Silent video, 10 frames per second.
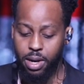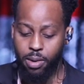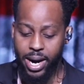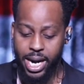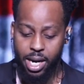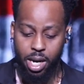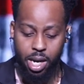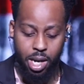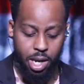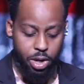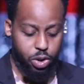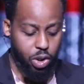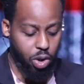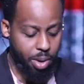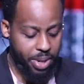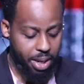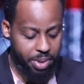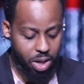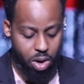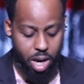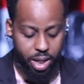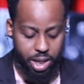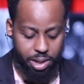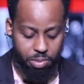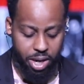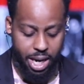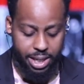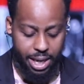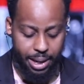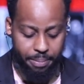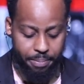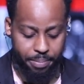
All right? So let me, let me go on because I'm running out of time